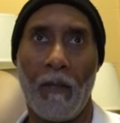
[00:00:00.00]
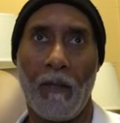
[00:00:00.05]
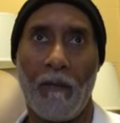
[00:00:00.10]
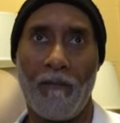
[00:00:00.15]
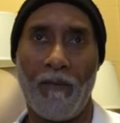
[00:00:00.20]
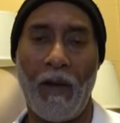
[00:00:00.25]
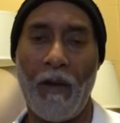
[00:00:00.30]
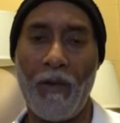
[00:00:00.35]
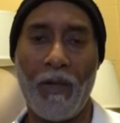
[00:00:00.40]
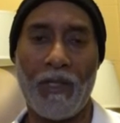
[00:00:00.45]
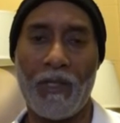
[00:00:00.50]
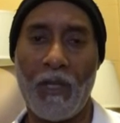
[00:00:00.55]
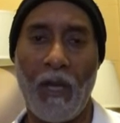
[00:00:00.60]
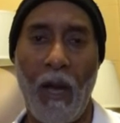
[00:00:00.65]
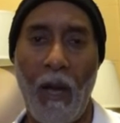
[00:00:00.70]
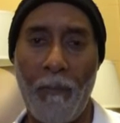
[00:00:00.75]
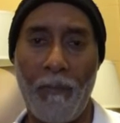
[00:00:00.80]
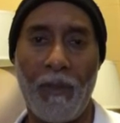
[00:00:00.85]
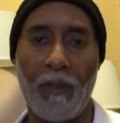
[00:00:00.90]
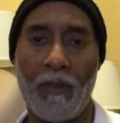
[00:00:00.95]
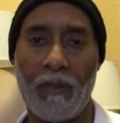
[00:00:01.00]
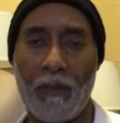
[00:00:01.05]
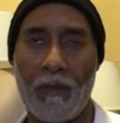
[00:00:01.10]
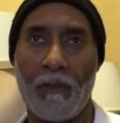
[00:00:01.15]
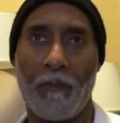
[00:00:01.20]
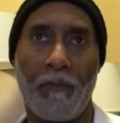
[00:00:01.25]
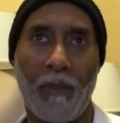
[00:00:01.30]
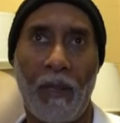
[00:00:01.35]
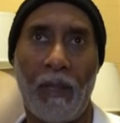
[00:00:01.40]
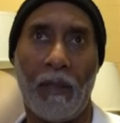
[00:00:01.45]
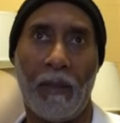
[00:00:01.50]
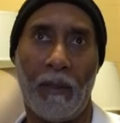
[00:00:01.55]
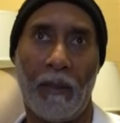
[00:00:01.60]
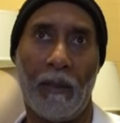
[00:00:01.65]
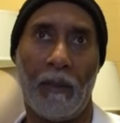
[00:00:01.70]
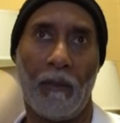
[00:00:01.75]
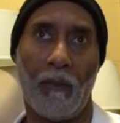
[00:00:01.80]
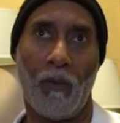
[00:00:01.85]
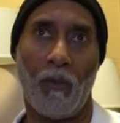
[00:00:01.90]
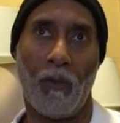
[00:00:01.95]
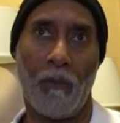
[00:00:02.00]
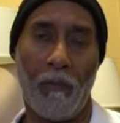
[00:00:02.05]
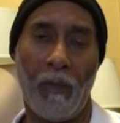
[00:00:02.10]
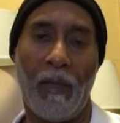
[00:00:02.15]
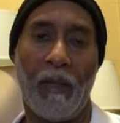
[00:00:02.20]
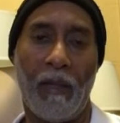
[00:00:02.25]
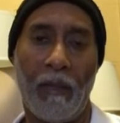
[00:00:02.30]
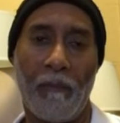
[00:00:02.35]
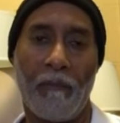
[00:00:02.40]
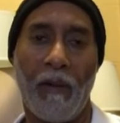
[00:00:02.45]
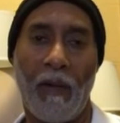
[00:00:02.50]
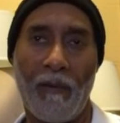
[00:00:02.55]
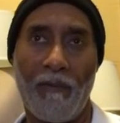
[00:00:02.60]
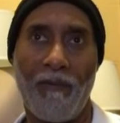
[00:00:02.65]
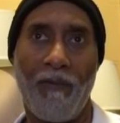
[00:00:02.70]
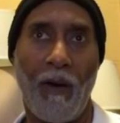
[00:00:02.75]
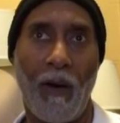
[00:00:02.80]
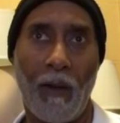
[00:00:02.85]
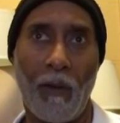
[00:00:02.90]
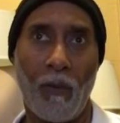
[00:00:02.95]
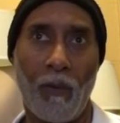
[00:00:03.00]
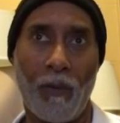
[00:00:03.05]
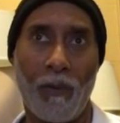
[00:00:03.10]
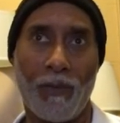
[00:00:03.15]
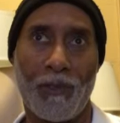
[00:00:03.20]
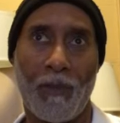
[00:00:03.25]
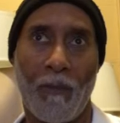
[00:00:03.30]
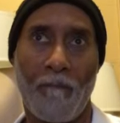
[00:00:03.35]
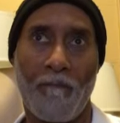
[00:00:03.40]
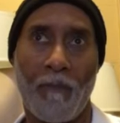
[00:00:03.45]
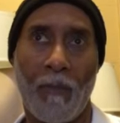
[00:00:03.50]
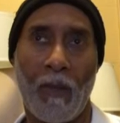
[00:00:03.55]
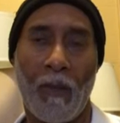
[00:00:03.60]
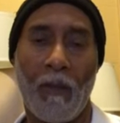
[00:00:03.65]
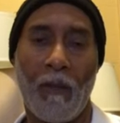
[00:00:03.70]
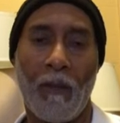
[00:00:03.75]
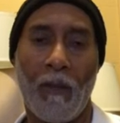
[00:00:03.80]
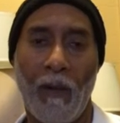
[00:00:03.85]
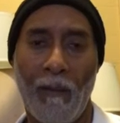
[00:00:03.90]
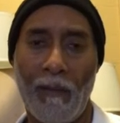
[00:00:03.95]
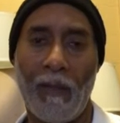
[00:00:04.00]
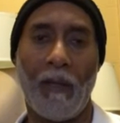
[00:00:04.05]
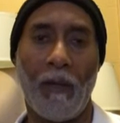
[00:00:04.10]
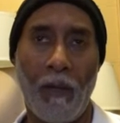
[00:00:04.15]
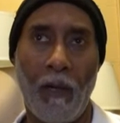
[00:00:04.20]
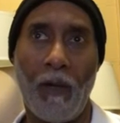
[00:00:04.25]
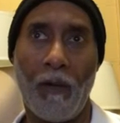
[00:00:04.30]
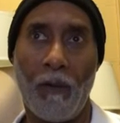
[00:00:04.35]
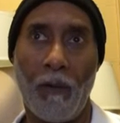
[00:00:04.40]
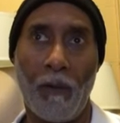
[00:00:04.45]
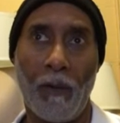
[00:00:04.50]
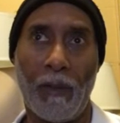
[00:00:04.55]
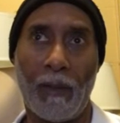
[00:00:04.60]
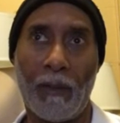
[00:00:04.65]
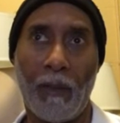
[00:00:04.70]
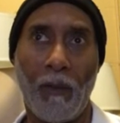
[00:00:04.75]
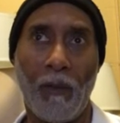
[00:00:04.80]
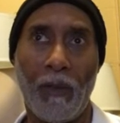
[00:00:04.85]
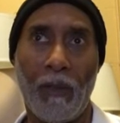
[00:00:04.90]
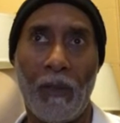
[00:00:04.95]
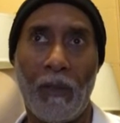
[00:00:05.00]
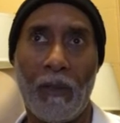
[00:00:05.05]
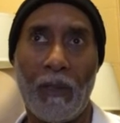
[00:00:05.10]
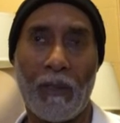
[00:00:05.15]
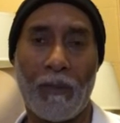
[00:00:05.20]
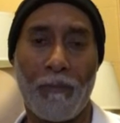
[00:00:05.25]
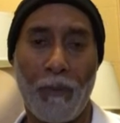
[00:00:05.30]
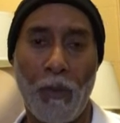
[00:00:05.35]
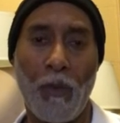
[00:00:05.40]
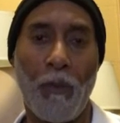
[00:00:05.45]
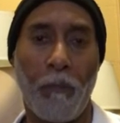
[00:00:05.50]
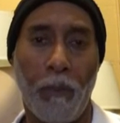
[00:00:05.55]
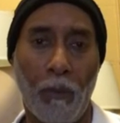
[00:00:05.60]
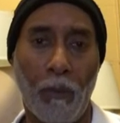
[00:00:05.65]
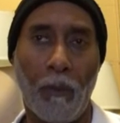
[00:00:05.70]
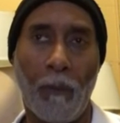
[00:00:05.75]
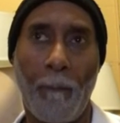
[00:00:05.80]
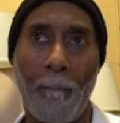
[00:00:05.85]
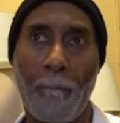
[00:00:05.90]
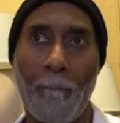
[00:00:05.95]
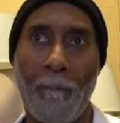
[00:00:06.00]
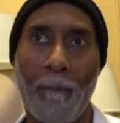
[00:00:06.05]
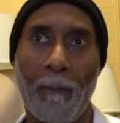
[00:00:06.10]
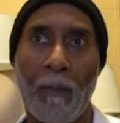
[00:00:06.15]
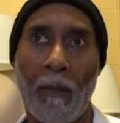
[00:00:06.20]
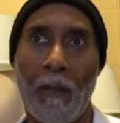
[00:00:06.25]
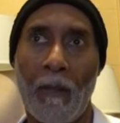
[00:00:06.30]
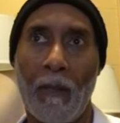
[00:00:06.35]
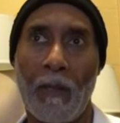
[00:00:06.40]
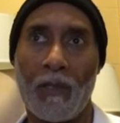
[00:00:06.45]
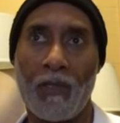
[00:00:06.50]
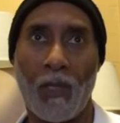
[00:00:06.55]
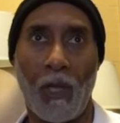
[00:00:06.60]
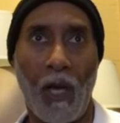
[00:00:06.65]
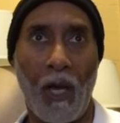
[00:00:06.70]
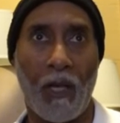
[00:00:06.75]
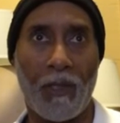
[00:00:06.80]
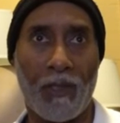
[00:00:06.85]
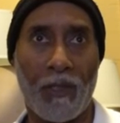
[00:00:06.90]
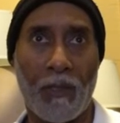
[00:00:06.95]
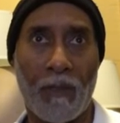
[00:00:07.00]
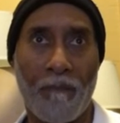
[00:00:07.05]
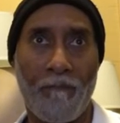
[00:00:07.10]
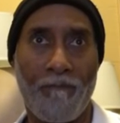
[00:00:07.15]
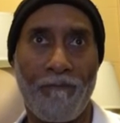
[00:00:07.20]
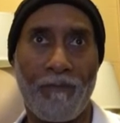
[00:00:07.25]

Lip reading: Various copies of the painting were made by followers of Leonardo, including his pupil Salaj